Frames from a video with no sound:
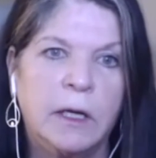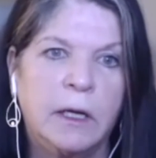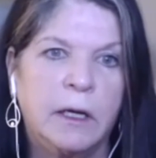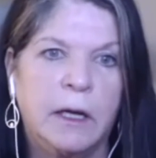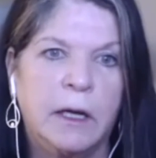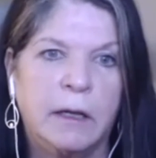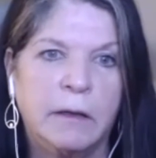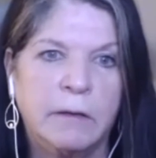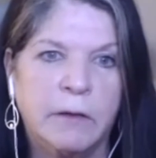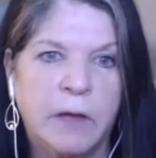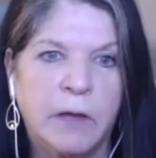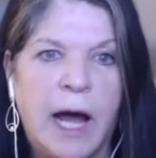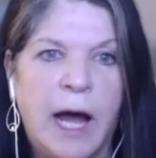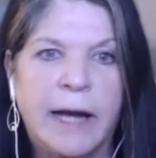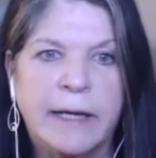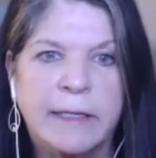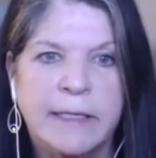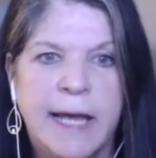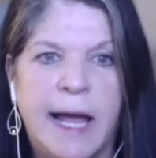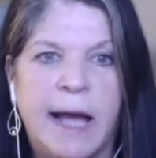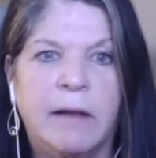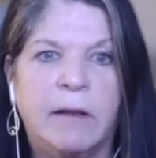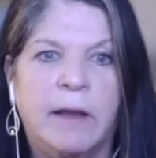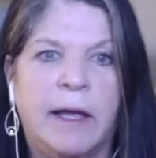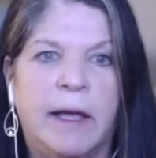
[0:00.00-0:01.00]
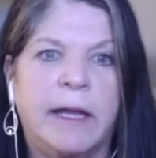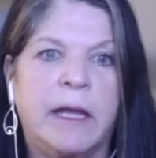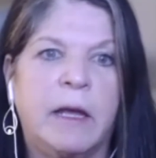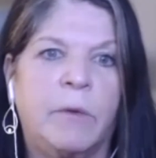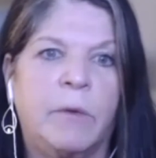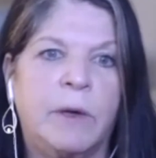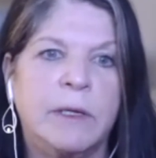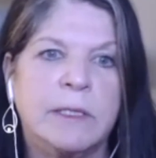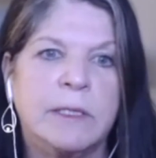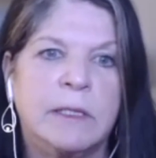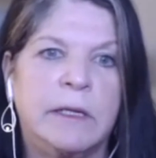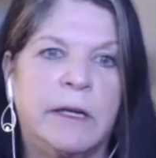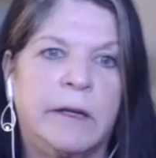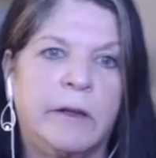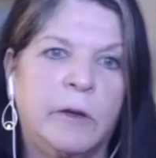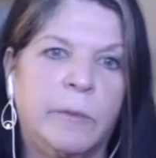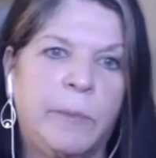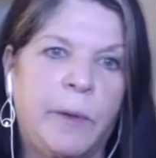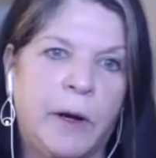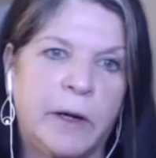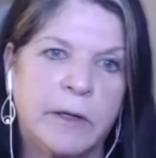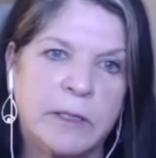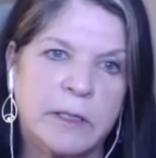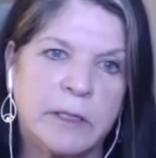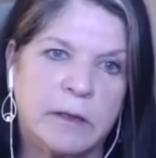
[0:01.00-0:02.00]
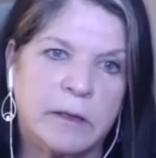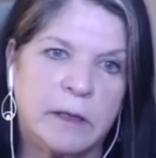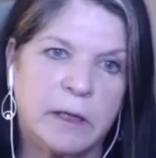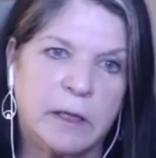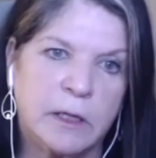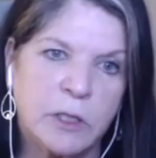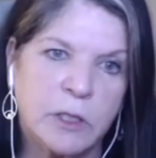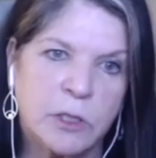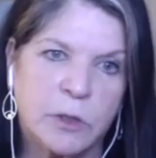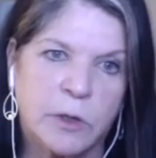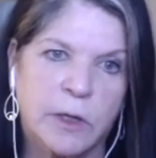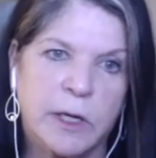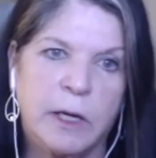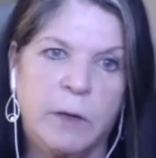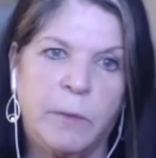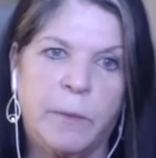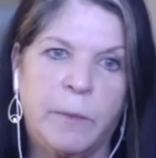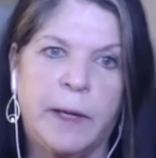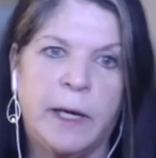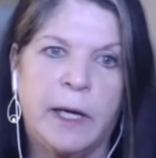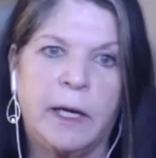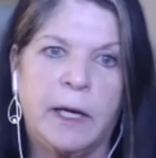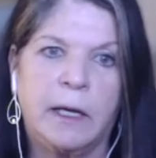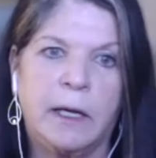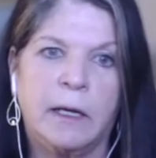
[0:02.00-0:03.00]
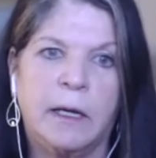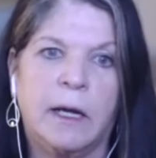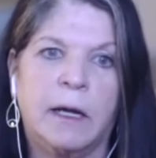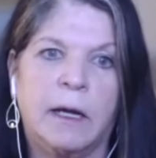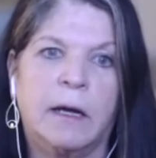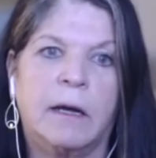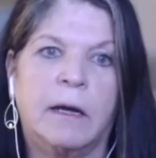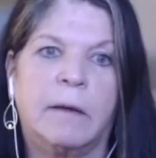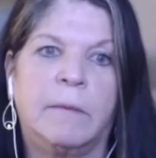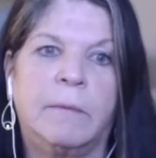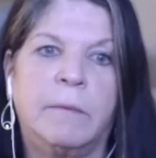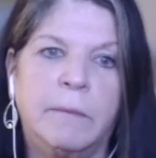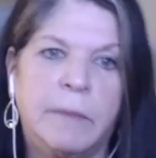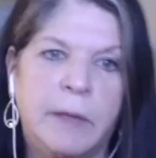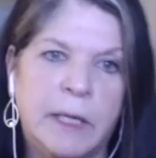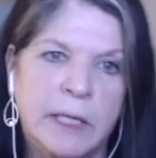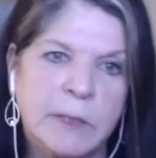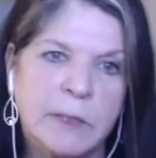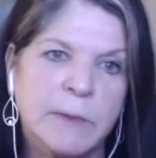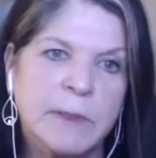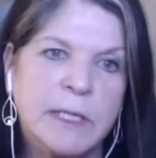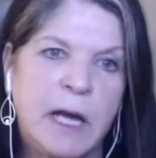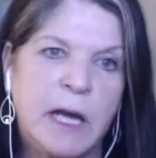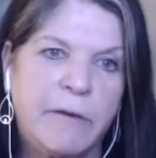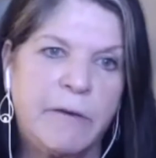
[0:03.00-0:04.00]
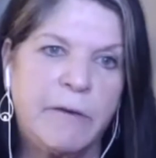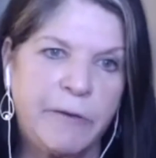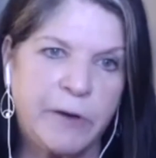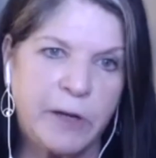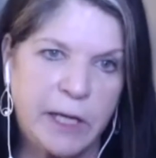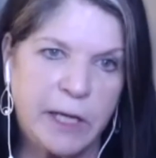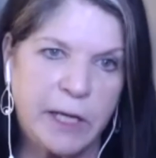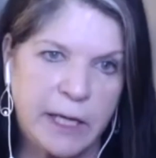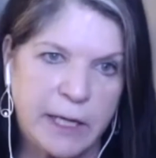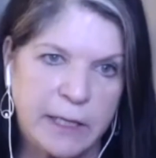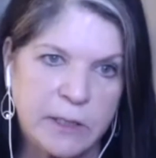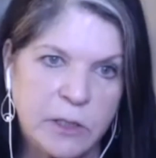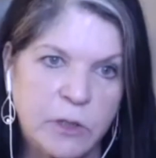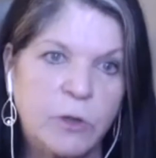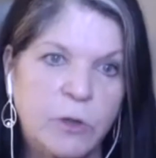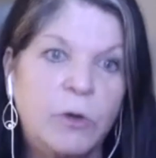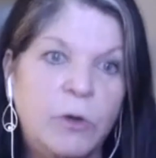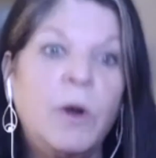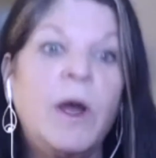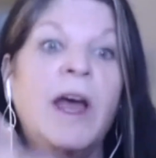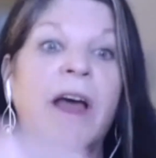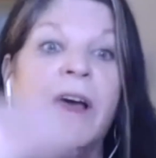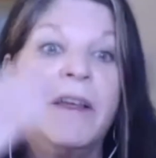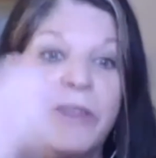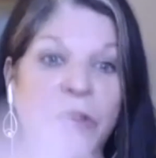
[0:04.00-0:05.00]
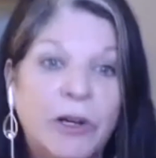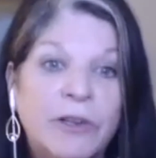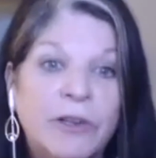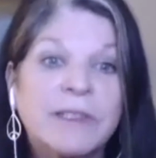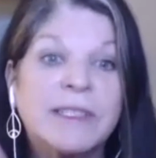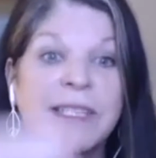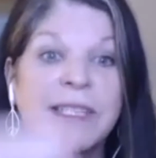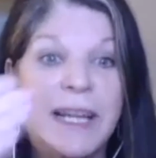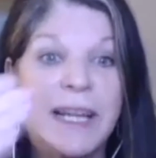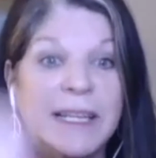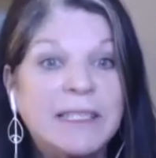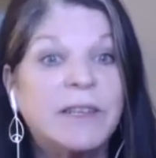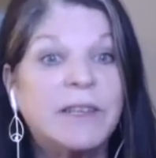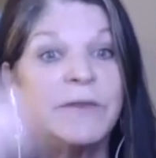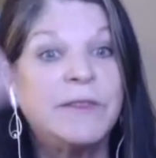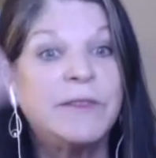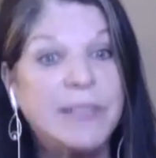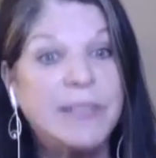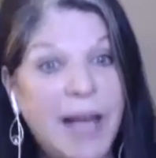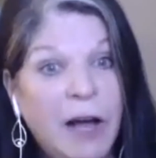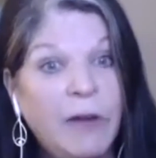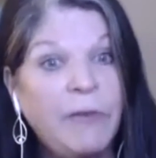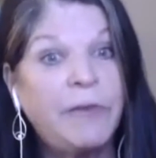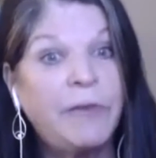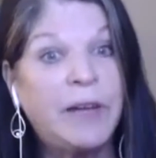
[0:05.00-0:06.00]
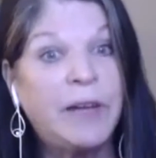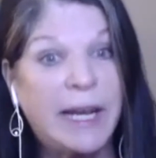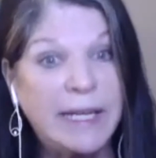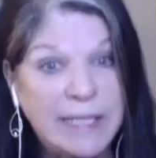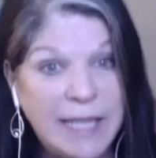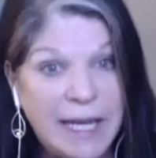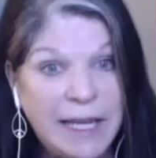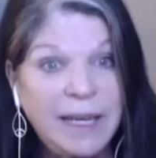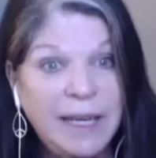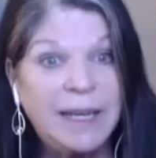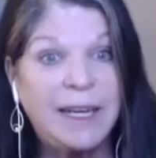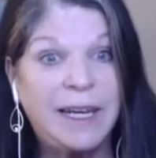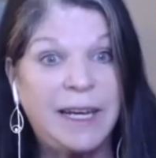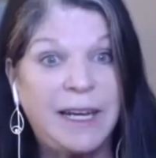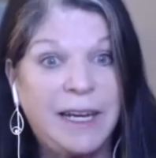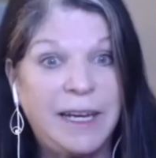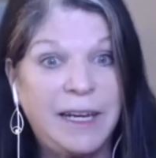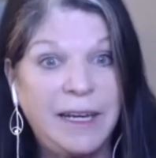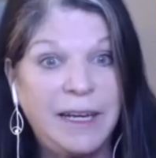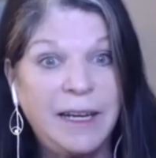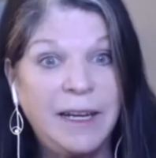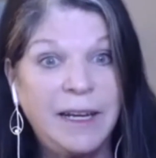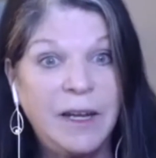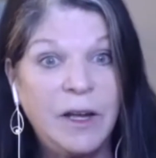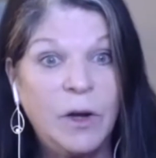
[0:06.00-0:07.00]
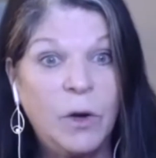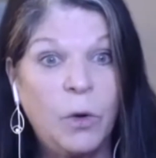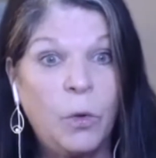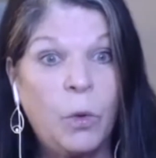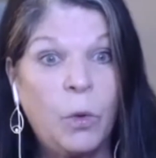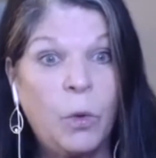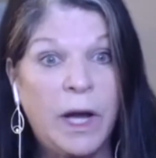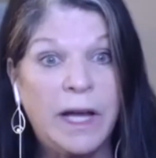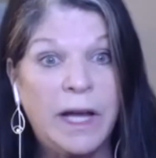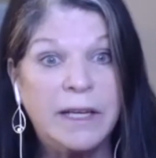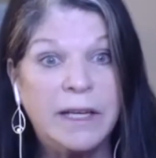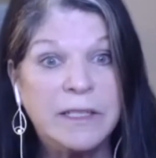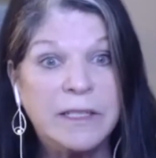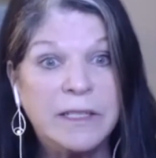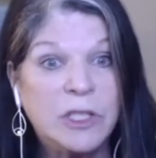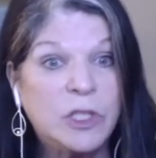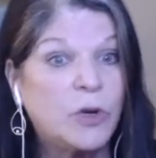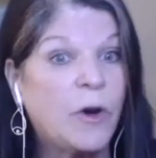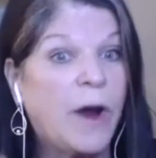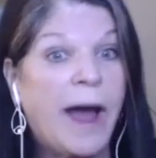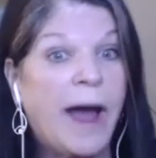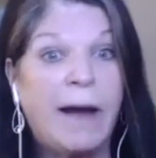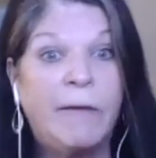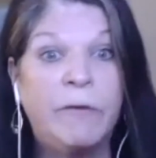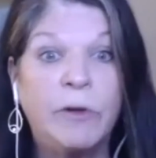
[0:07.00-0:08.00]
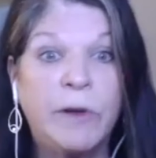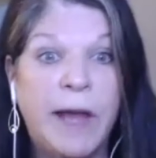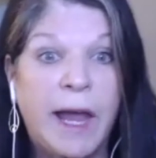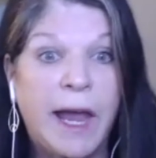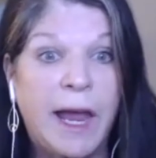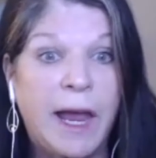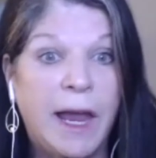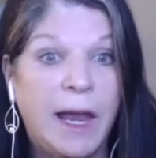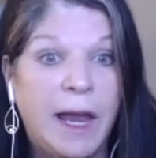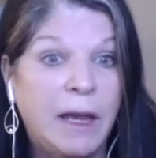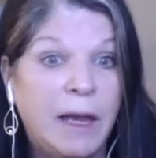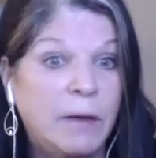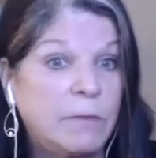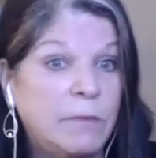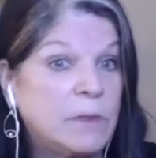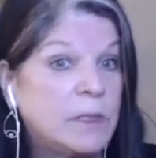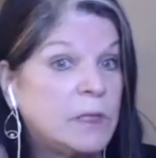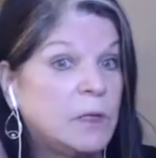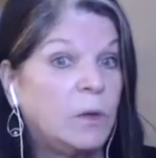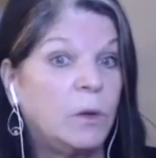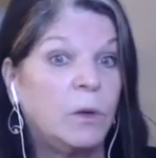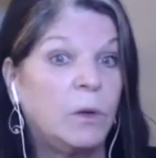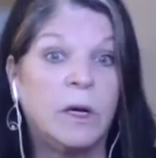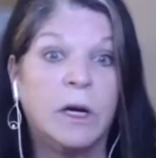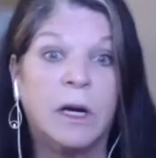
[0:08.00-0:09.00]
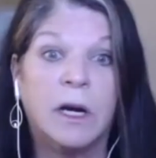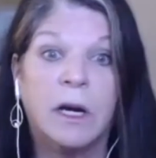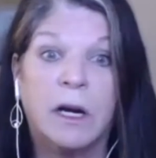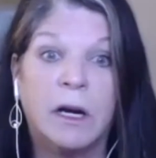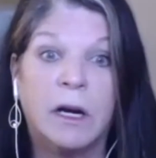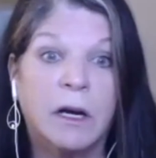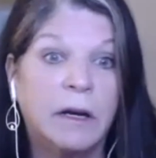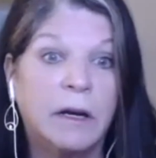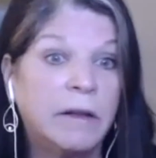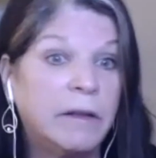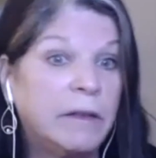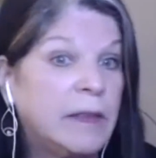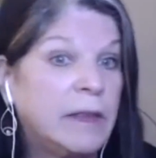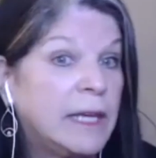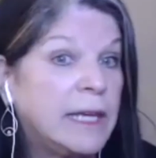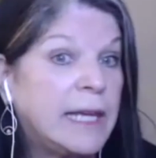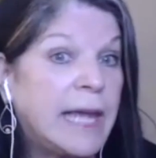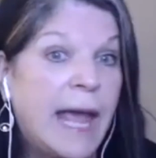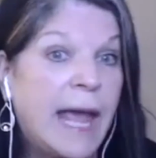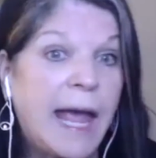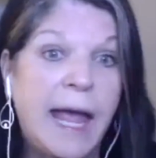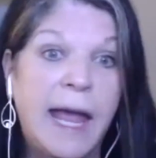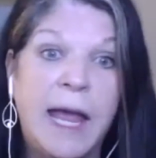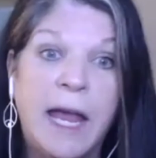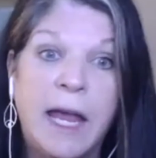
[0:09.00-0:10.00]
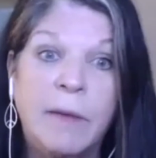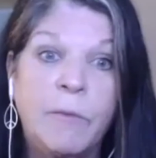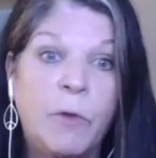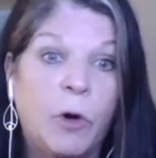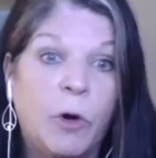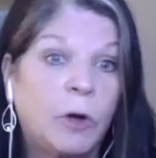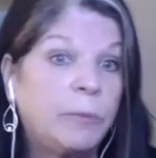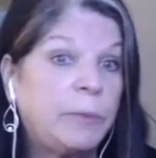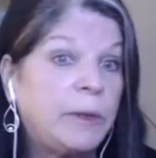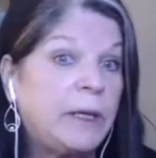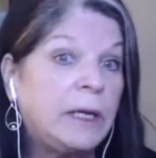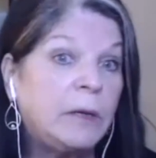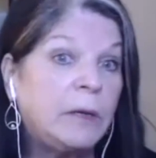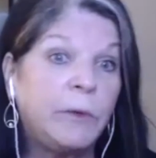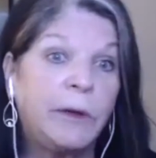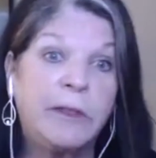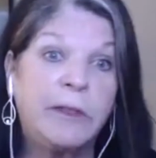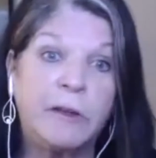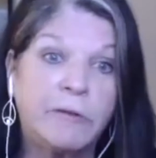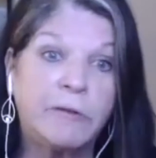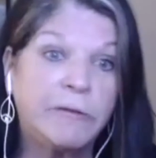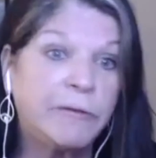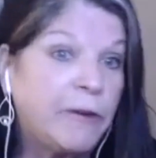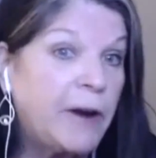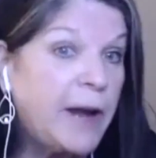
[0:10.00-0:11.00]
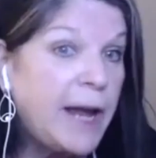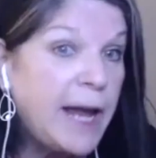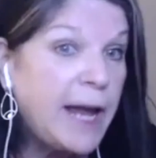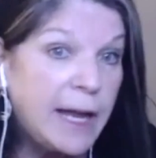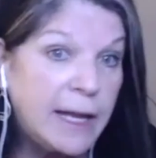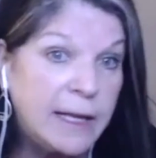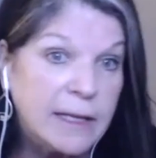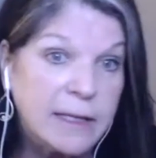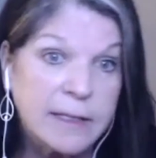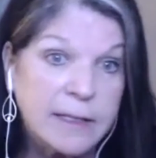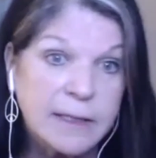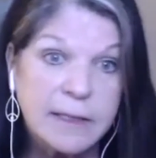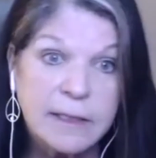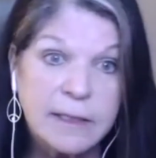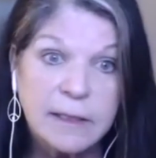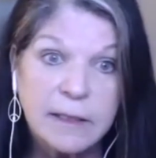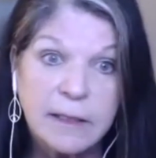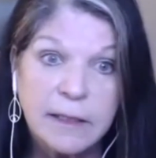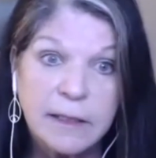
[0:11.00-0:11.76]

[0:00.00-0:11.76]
locked down like it was in other parts of the country, but it's been tough for kids who their sense of self and identity was travel games, or the game, or being with their friends.